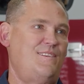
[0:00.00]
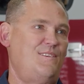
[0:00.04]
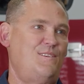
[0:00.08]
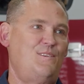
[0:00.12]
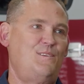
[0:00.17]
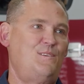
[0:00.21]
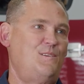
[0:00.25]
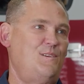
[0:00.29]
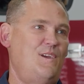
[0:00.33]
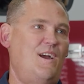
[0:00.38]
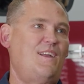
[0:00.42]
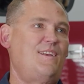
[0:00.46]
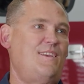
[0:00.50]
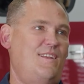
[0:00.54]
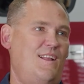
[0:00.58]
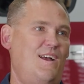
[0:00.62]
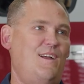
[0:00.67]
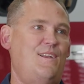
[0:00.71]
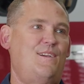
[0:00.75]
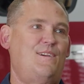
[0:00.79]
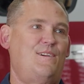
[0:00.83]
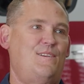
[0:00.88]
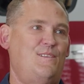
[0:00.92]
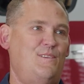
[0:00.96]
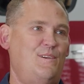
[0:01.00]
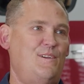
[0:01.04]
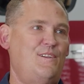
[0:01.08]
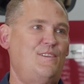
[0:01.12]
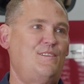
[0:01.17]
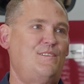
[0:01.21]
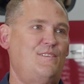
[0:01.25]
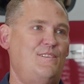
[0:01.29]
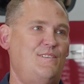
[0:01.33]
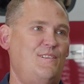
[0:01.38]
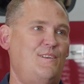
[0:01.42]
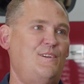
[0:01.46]
"You got to get out of here. Look
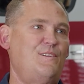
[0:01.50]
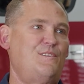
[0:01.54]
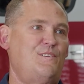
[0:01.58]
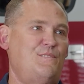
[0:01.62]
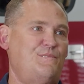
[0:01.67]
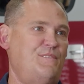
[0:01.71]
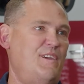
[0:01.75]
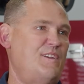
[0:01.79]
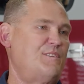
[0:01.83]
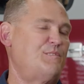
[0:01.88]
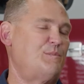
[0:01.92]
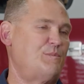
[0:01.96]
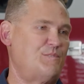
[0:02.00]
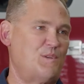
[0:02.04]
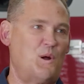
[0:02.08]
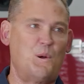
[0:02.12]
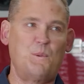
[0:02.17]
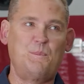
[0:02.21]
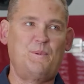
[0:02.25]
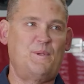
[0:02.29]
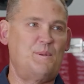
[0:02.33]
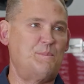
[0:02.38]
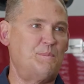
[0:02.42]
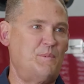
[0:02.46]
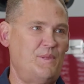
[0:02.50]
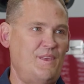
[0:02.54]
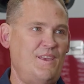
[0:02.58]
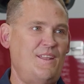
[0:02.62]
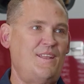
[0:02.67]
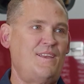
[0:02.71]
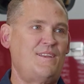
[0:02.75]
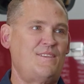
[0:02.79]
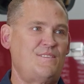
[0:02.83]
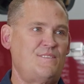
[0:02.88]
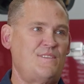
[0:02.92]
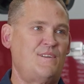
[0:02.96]
at your face. It was open and
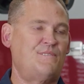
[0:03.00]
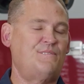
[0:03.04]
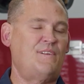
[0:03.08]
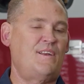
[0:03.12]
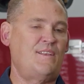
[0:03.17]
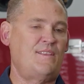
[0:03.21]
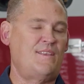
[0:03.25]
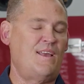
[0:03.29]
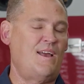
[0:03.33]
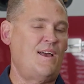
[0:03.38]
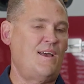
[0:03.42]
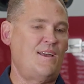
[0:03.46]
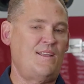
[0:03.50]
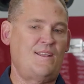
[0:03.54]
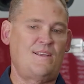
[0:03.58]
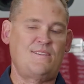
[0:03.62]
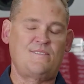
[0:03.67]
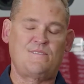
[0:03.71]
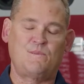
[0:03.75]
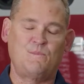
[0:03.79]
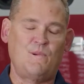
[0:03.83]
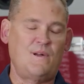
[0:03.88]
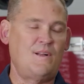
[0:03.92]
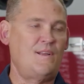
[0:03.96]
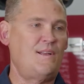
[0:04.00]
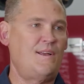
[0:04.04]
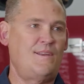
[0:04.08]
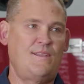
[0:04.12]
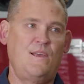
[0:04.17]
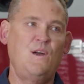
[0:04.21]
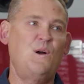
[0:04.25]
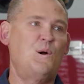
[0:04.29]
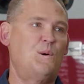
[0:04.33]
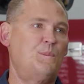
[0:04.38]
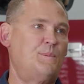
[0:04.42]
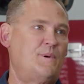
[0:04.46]
bleeding and stuff like that." And I said, "Well, I
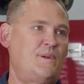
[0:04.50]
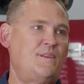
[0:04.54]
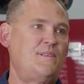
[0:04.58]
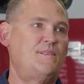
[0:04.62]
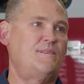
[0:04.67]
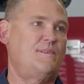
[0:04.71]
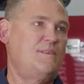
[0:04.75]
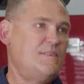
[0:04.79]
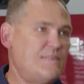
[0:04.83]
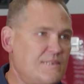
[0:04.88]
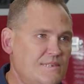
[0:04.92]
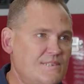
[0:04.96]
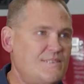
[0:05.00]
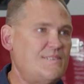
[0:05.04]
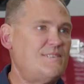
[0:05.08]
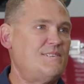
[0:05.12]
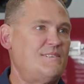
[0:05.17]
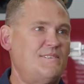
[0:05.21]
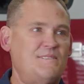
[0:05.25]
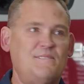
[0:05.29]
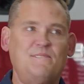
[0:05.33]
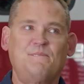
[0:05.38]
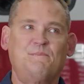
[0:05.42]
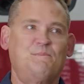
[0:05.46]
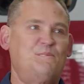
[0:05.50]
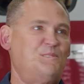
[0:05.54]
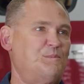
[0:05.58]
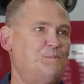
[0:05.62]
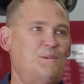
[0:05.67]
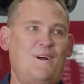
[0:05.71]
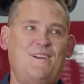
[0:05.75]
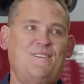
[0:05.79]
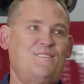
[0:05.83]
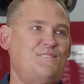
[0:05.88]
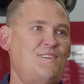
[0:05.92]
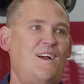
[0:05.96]
know, but it's
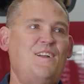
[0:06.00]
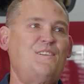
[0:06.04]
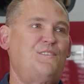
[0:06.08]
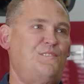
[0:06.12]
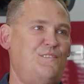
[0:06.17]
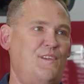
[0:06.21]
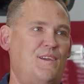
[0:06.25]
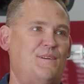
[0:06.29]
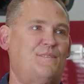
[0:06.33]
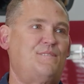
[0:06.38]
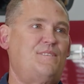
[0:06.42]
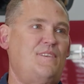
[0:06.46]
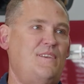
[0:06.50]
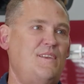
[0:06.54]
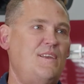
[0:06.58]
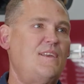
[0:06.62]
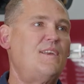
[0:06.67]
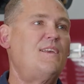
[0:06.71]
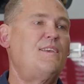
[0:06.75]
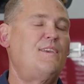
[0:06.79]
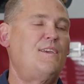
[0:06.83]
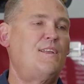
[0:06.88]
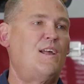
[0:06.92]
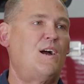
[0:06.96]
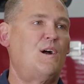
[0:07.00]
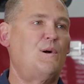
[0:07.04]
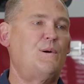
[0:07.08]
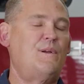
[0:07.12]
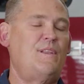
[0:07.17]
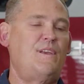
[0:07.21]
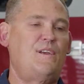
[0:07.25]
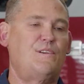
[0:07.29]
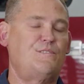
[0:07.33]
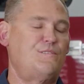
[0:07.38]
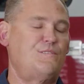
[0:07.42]
my assigned shift, And he goes,